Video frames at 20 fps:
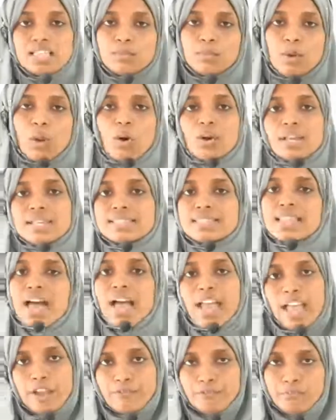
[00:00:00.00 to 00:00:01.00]
block is the
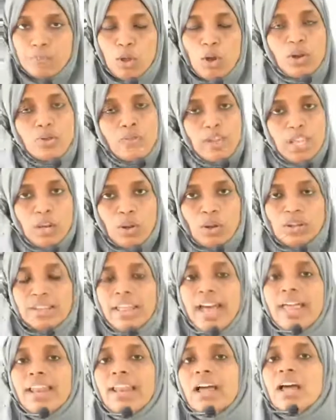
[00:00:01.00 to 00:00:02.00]
F block. We know
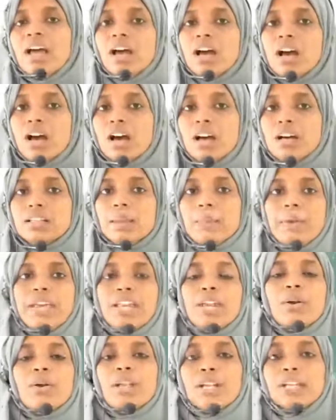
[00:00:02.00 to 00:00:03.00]
that the
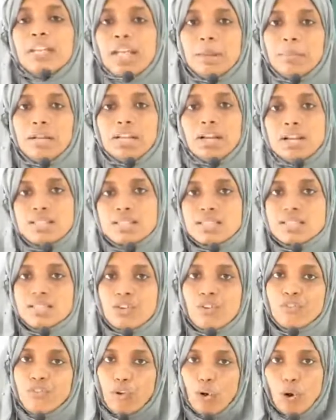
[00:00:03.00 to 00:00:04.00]
periodic table consists
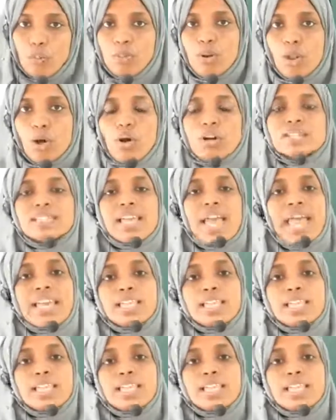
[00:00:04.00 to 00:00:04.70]
of 4 blocks: S